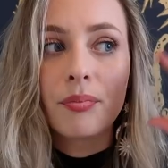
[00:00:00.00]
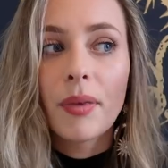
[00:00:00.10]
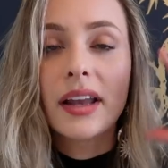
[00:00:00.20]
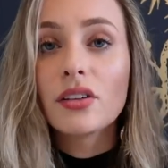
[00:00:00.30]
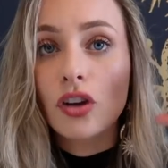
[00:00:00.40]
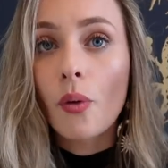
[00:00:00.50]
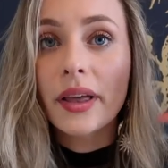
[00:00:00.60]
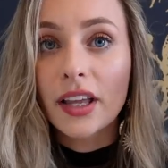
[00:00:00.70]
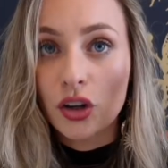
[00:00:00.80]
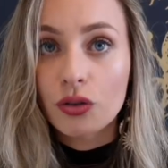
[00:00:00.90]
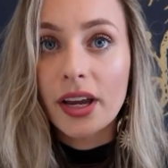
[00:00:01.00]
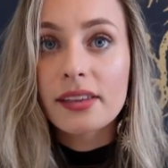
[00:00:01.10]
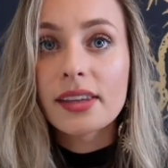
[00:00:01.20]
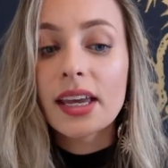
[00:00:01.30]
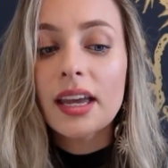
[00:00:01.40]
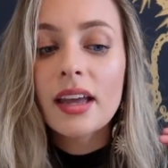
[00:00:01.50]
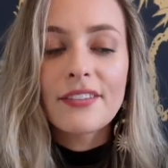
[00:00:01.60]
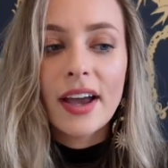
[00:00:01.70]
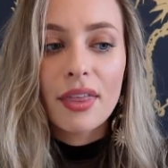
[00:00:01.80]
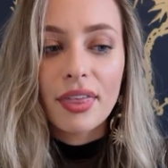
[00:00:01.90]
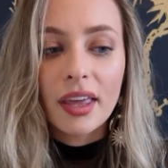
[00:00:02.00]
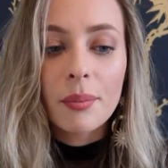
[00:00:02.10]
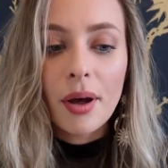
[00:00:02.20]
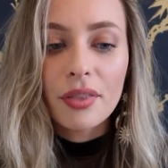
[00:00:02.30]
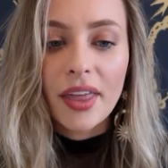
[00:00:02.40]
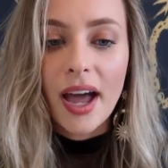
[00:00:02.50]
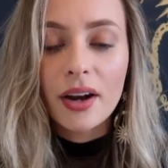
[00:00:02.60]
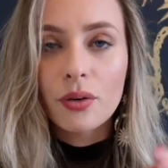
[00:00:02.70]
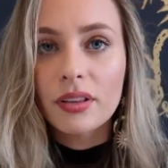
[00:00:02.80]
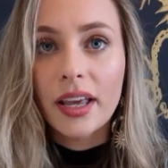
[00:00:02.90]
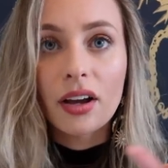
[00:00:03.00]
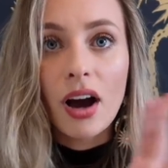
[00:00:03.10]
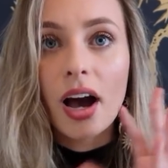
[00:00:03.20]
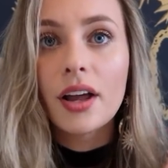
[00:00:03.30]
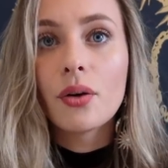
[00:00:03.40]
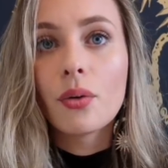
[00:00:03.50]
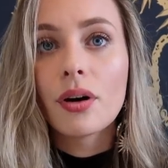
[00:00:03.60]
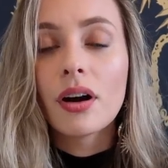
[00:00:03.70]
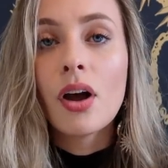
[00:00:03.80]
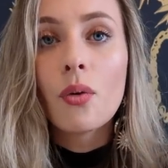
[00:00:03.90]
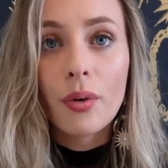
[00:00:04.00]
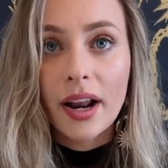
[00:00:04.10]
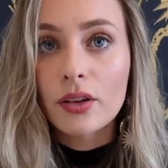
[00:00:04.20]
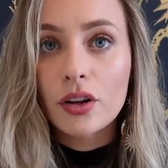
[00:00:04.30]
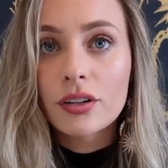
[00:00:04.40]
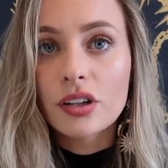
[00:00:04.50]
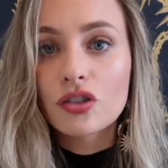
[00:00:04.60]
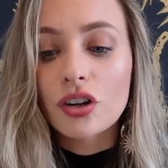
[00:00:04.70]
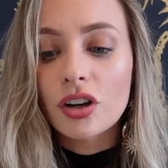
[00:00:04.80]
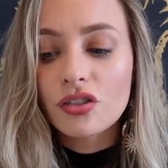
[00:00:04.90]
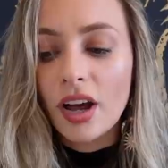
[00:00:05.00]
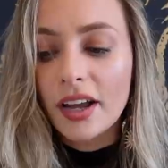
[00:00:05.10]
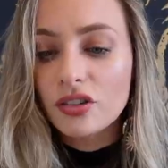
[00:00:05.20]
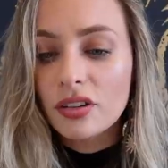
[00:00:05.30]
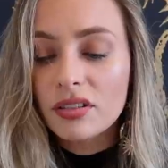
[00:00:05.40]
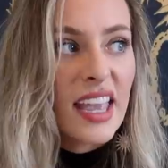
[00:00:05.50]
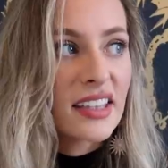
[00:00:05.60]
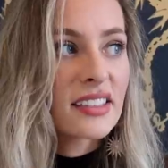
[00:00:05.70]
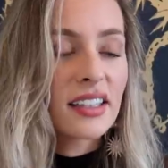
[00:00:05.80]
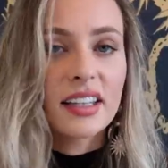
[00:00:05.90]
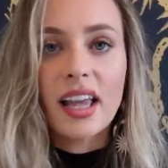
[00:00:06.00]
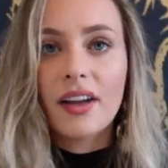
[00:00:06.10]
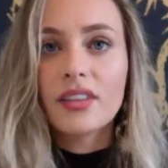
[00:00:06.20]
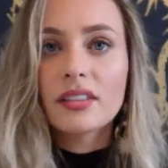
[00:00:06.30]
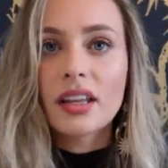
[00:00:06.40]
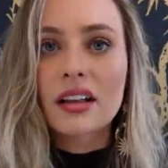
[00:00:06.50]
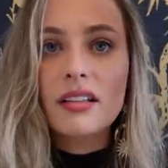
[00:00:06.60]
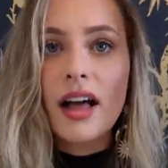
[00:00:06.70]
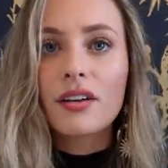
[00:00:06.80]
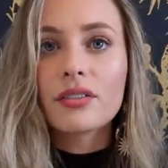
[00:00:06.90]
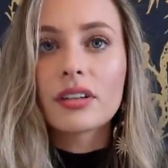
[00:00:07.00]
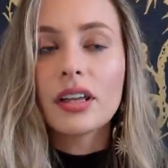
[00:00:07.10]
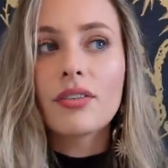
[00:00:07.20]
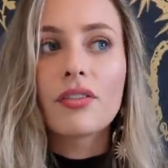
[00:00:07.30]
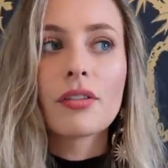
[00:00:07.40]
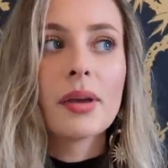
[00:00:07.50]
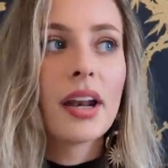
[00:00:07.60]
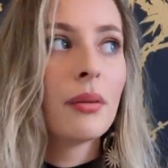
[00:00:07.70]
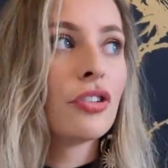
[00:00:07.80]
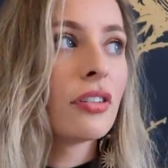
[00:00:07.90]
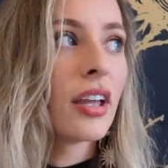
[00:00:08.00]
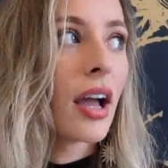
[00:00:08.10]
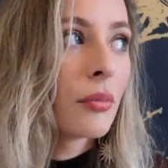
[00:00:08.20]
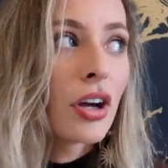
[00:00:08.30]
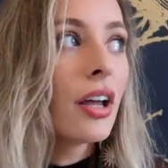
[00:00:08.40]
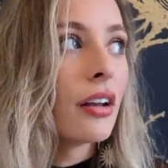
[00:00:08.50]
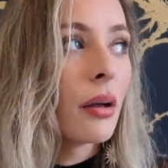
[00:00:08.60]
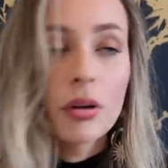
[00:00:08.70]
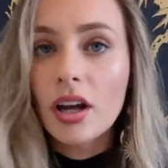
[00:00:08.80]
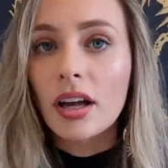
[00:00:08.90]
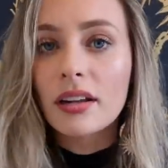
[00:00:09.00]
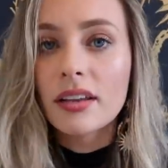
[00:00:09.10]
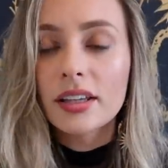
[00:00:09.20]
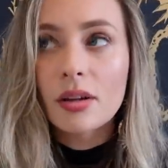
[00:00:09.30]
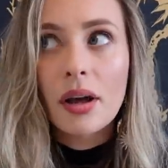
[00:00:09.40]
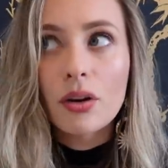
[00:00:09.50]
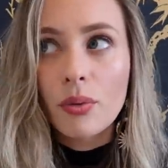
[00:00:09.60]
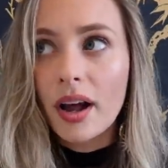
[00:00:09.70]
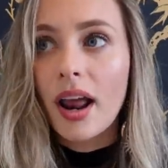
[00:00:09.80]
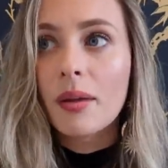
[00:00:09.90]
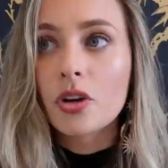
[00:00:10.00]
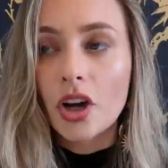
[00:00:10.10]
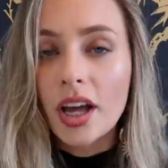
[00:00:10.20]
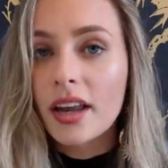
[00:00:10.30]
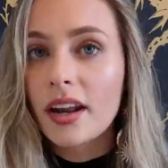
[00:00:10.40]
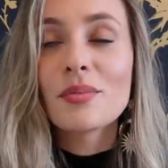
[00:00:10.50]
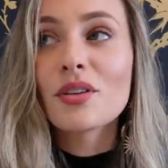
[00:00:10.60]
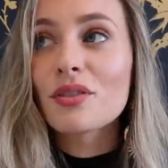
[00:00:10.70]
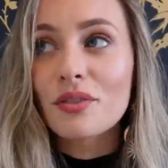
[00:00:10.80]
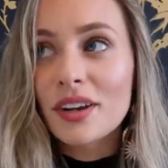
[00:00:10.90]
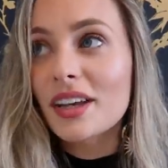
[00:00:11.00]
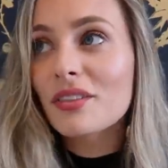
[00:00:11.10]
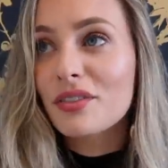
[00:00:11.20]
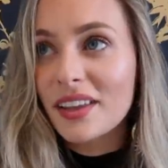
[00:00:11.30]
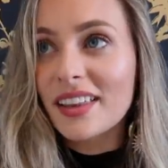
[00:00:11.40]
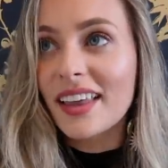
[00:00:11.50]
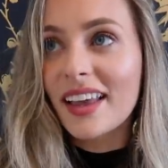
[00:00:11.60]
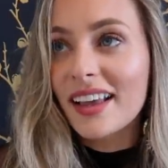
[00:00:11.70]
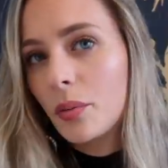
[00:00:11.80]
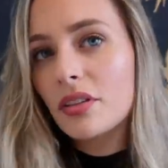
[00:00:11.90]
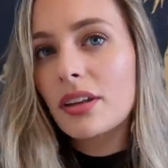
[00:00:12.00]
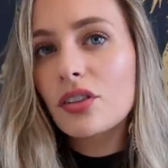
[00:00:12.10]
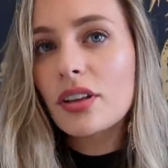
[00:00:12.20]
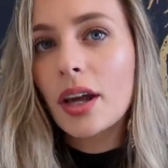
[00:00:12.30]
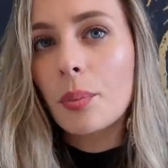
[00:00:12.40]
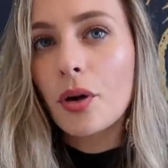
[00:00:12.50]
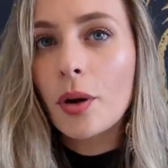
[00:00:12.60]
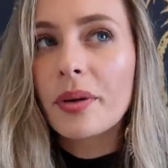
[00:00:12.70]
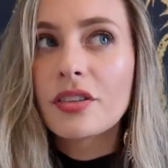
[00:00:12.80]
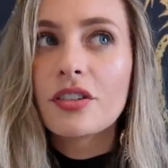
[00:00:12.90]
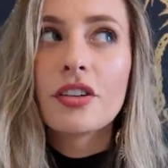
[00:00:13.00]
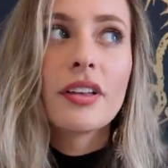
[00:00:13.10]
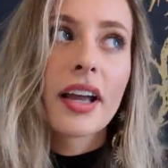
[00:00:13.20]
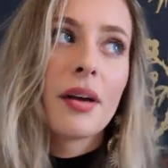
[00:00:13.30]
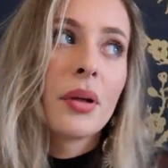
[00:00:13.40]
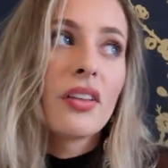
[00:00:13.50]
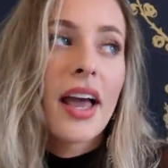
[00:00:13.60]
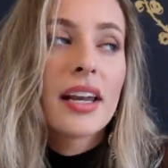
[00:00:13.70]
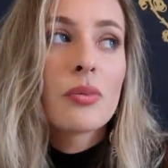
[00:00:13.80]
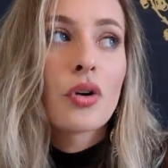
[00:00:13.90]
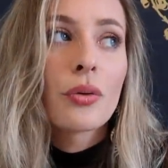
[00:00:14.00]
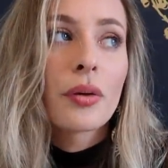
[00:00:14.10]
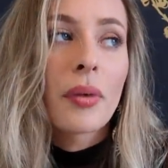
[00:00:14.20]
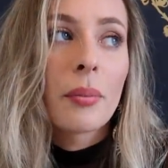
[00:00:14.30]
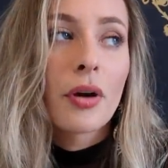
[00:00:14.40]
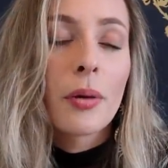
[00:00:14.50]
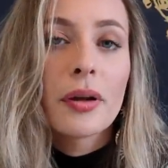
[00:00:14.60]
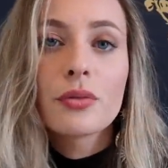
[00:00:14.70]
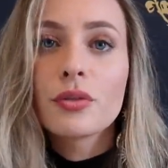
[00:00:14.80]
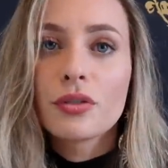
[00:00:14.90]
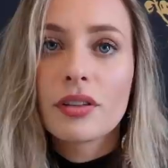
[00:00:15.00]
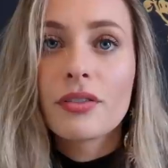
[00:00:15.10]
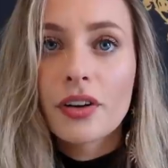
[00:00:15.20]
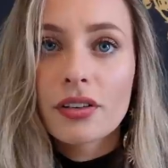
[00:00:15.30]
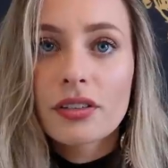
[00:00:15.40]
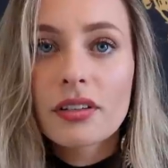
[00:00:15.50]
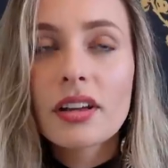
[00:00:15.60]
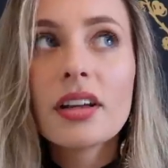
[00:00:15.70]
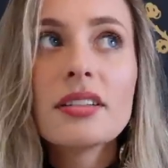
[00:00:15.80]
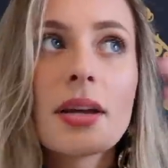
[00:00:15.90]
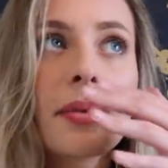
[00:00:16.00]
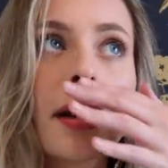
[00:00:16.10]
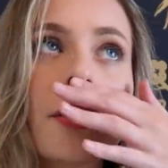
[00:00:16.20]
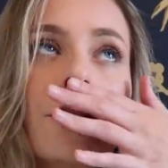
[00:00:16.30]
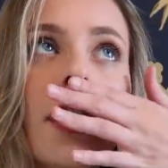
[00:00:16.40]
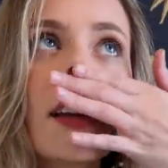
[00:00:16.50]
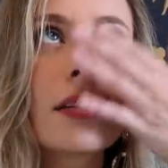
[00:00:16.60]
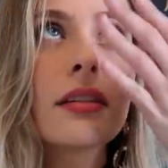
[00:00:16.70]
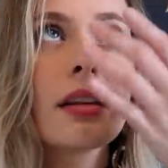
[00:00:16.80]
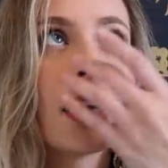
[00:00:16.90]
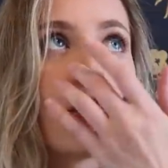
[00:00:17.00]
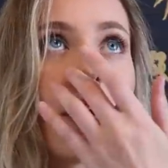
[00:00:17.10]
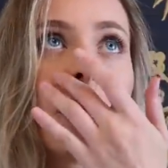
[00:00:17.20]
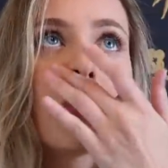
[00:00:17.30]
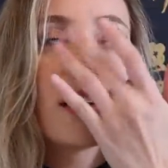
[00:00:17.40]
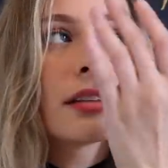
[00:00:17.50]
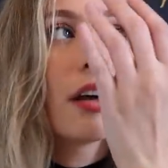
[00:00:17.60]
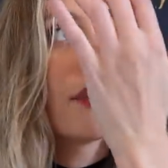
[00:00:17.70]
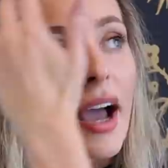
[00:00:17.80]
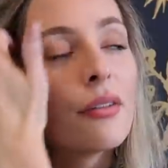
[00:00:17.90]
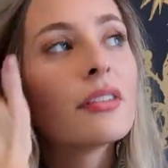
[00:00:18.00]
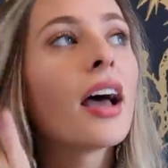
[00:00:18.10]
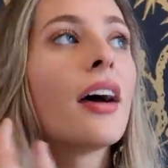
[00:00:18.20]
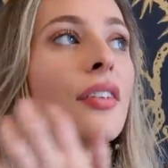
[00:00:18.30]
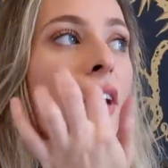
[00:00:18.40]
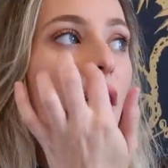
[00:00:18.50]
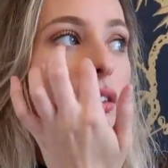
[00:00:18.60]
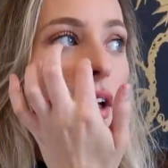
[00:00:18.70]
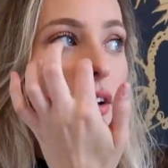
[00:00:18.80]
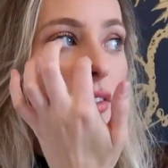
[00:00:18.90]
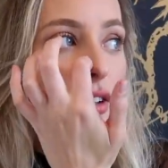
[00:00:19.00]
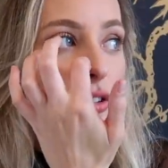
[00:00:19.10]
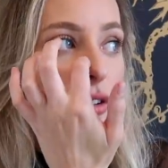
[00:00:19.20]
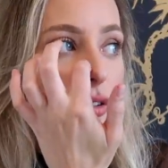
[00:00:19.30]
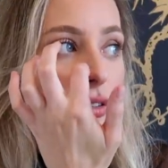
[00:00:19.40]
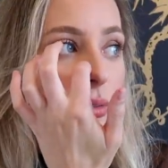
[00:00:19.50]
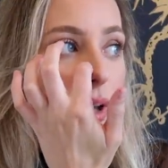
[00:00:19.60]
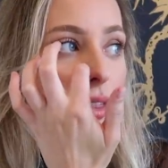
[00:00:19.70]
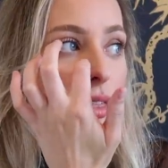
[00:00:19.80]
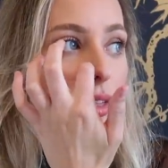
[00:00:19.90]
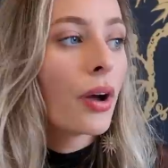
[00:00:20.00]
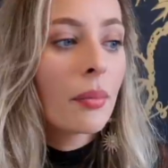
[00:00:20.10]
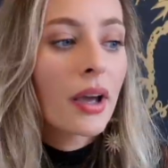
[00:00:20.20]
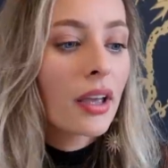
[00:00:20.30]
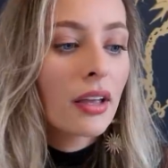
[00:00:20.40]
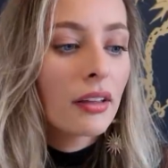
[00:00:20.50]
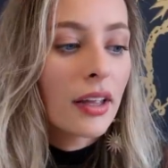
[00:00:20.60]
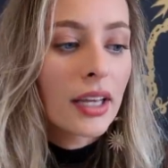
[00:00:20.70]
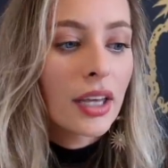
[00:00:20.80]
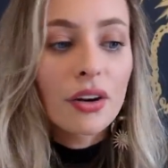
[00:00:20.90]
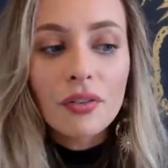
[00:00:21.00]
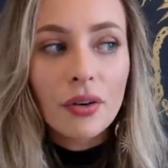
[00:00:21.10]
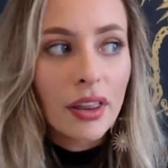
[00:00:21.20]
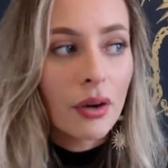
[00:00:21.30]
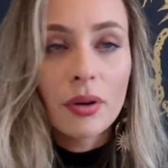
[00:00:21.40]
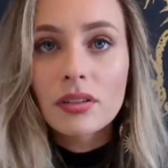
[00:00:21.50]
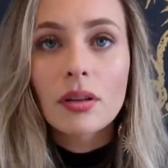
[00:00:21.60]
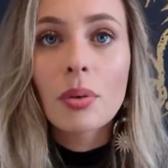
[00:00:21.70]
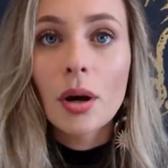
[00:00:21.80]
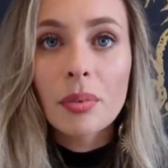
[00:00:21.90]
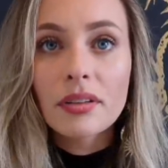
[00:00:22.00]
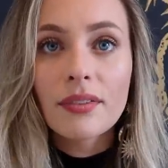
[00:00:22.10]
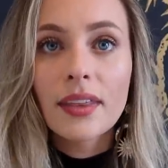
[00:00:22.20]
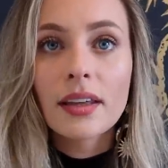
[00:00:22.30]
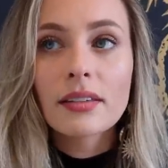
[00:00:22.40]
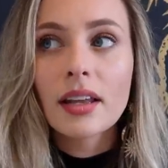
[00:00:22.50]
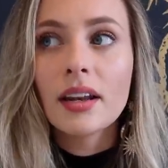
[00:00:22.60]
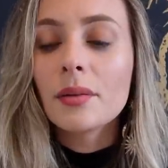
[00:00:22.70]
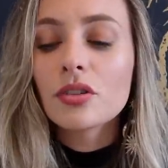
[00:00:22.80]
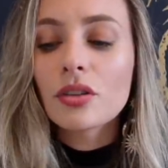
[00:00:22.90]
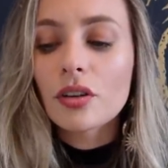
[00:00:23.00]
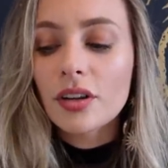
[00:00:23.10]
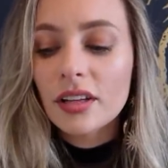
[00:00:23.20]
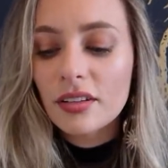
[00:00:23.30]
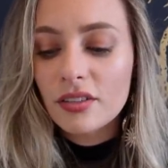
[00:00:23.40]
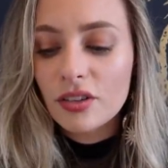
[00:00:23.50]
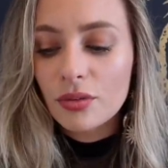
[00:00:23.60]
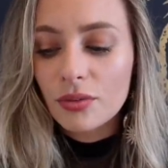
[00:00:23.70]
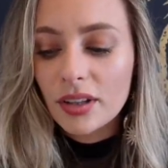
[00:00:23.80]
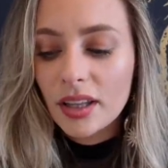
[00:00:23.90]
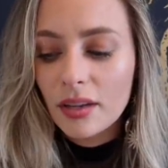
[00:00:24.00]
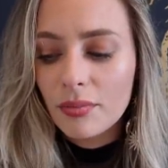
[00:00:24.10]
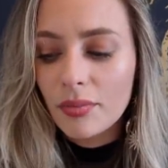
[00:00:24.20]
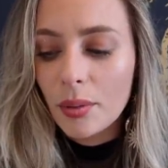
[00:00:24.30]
mind is going like crazy, if I think about that or like God or what I learned in church, I just instantly have this like cloud of relief over me, and I'm just like, I'm good, I'm good. Like no matter what, I'm good. It's the most freeing feeling. It almost gives you like a purpose too. Like I'm aligned more with my purpose, which is the first tip that I told you guys, is to like ground myself. I was having a lot of issues with what am I like here for, like what's the purpose of this, and I'm just learning to just really